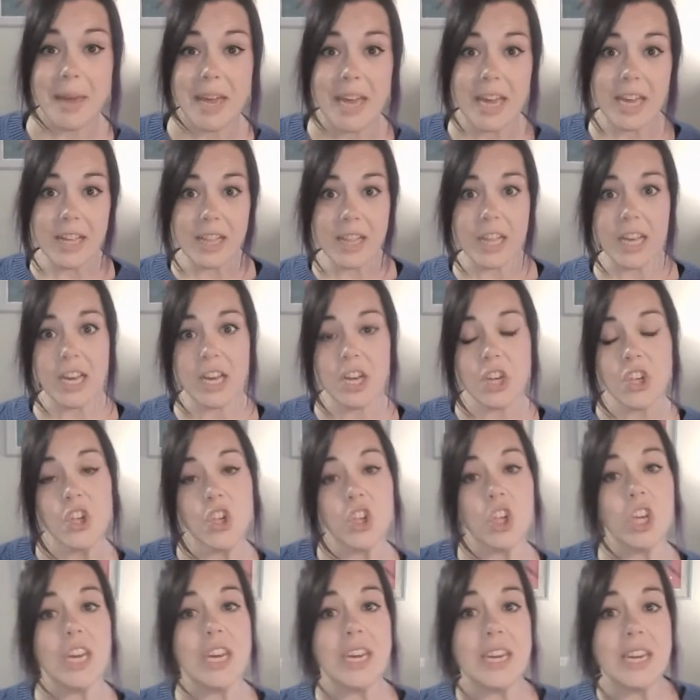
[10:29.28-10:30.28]
English
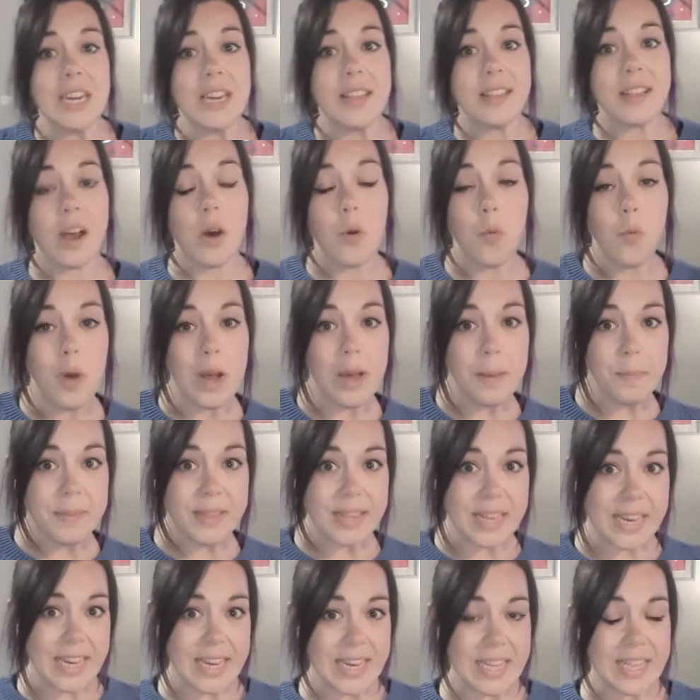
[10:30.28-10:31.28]
is a
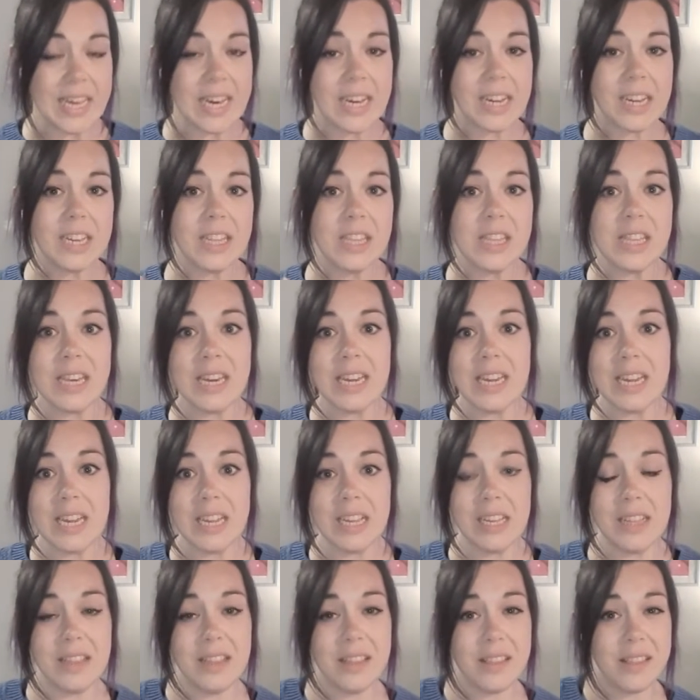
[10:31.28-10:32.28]
website that
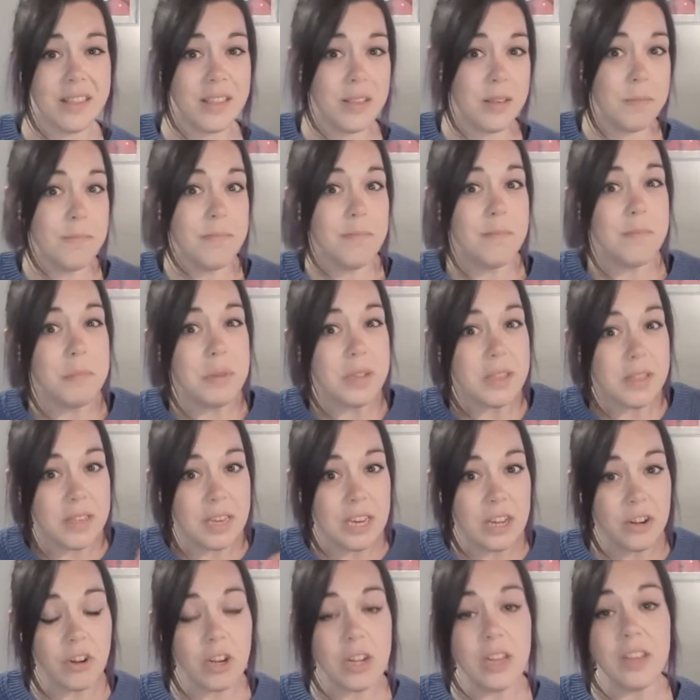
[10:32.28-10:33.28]
contains
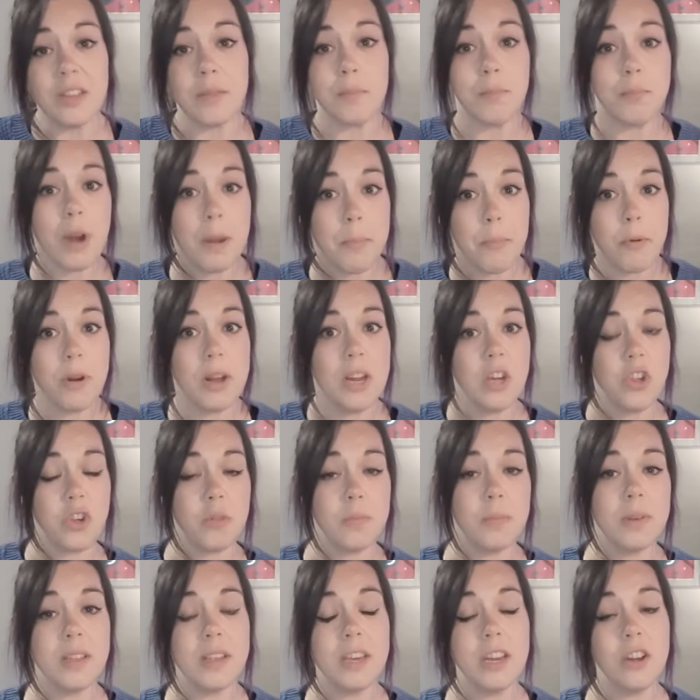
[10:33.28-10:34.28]
materials and preparation
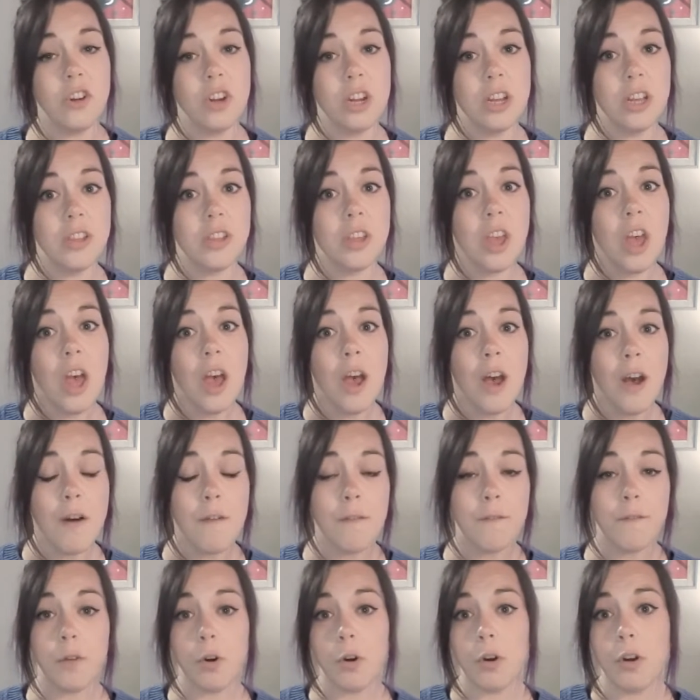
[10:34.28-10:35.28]
materials
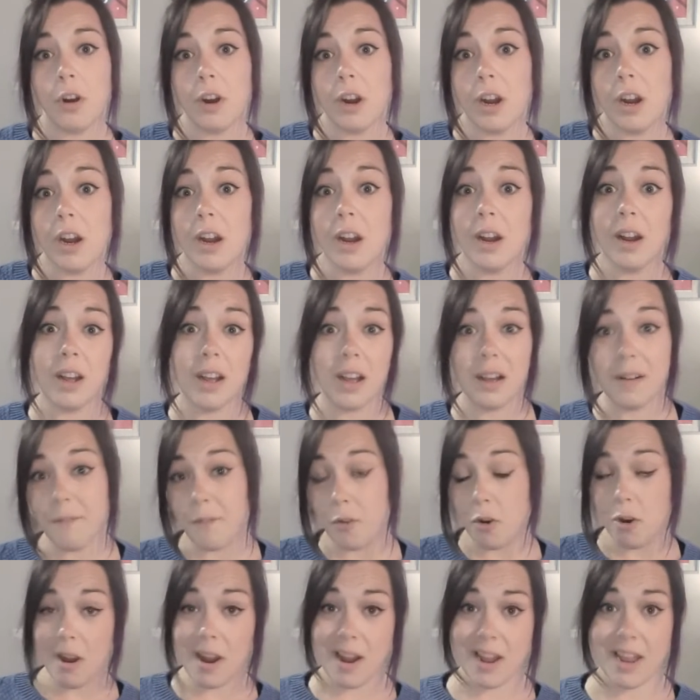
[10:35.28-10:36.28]
for a
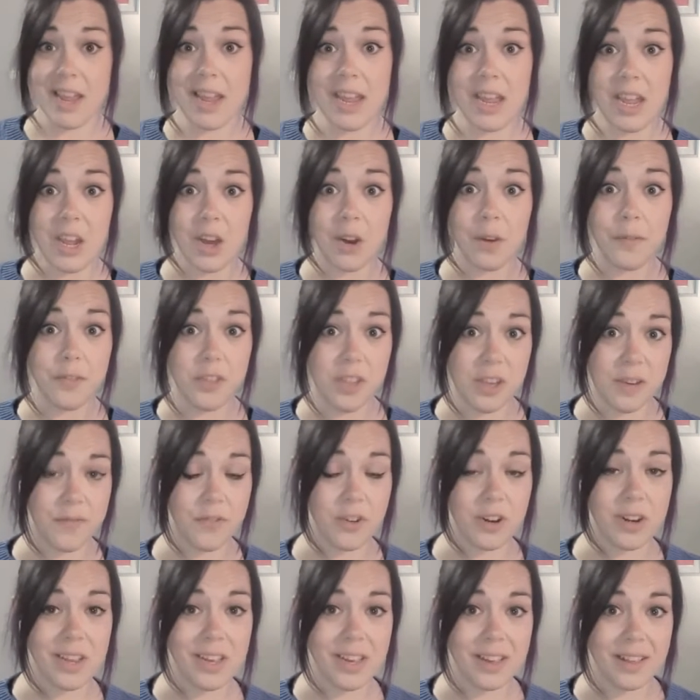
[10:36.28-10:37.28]
variety of
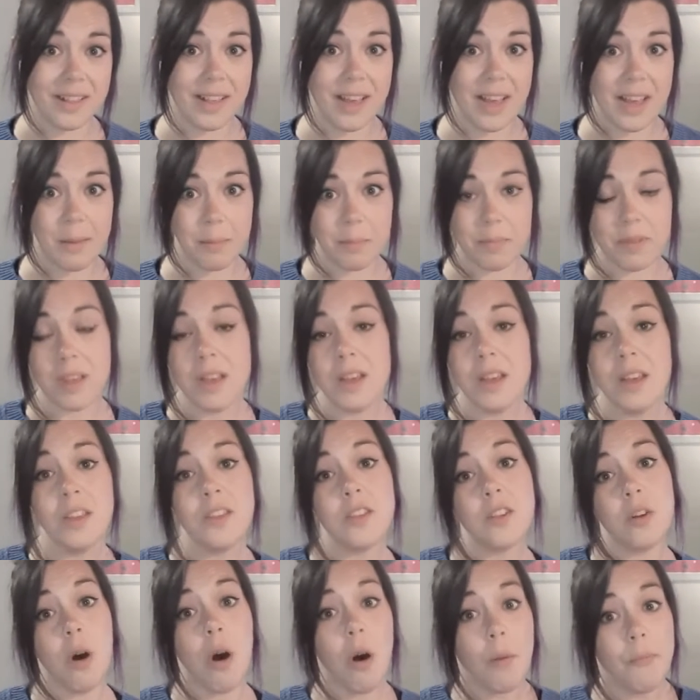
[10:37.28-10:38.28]
different exams.
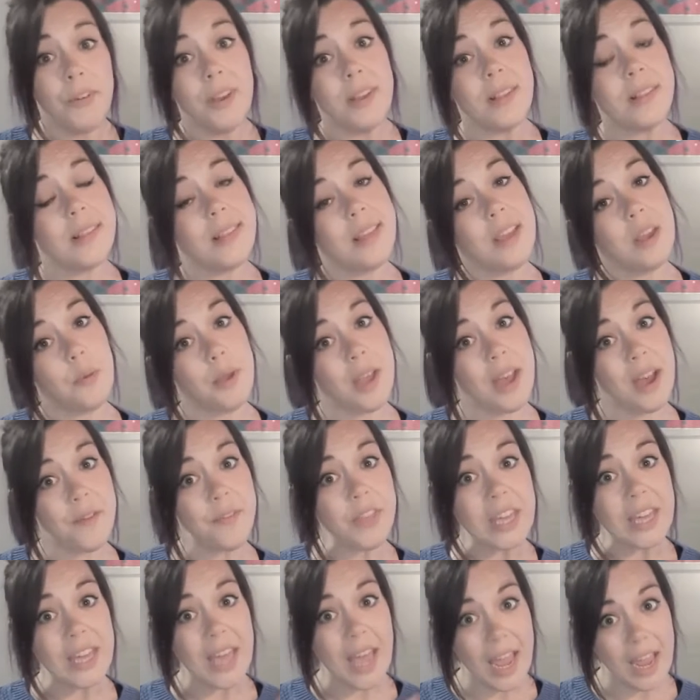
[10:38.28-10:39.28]
So obviously we have the
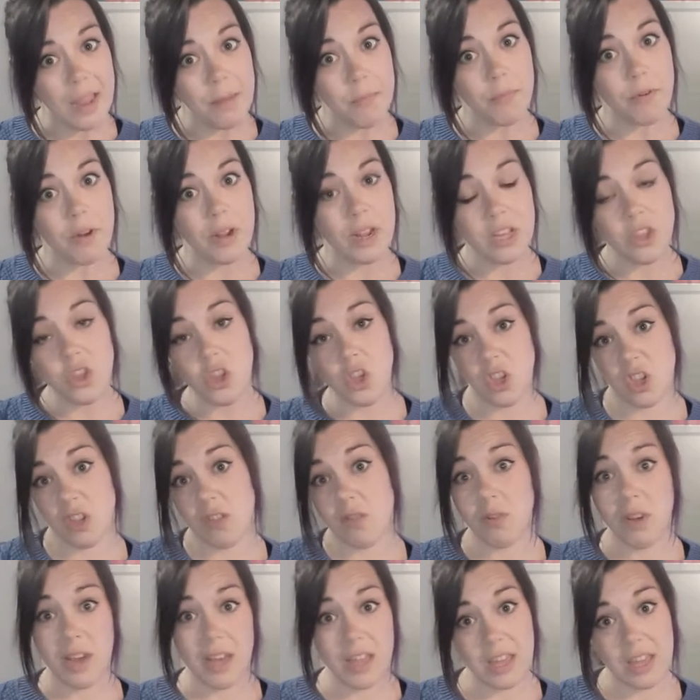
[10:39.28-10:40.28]
Cambridge,
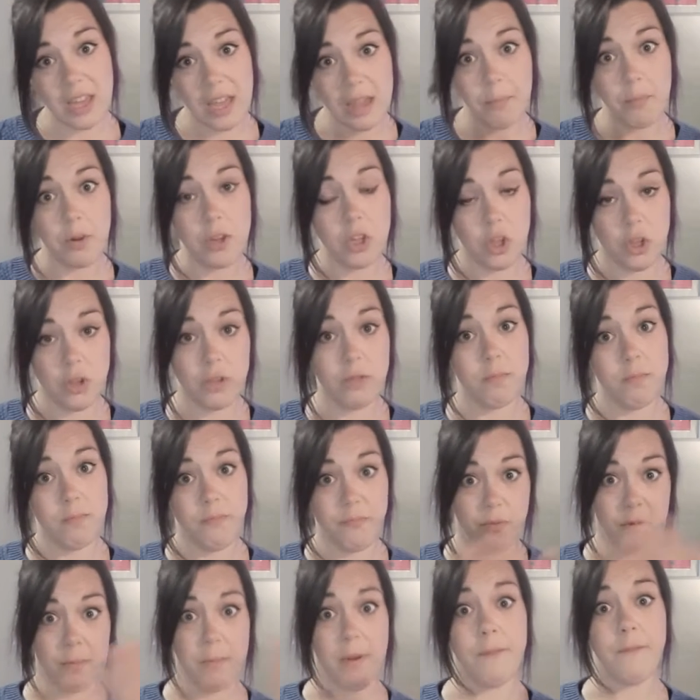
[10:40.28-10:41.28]
okay, the Cambridge
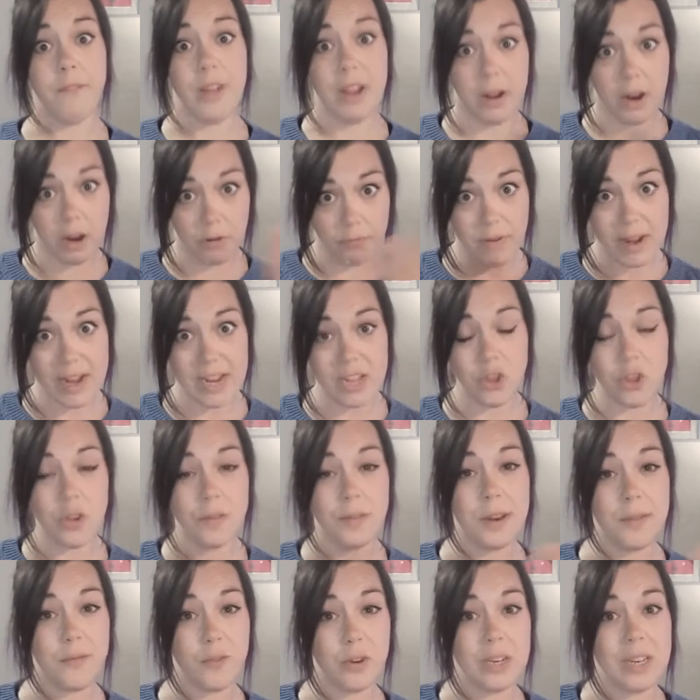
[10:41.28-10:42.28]
from a range of
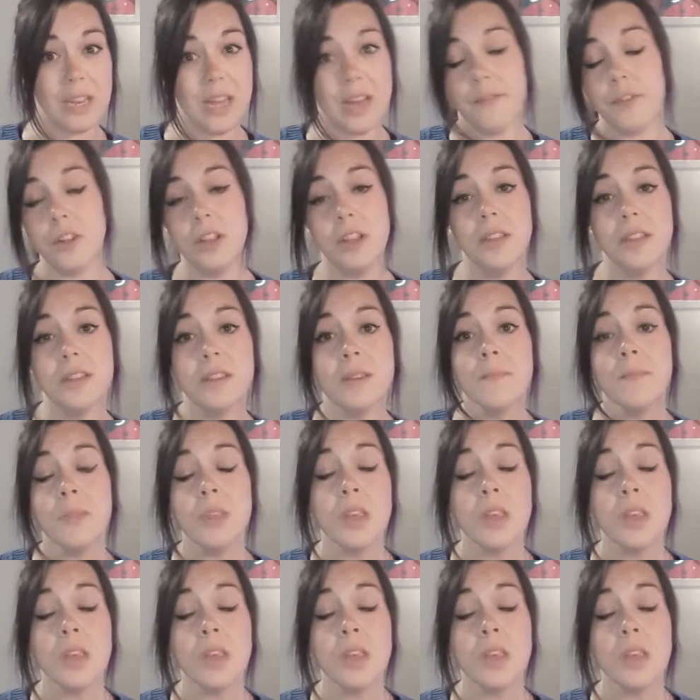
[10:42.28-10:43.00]
different levels.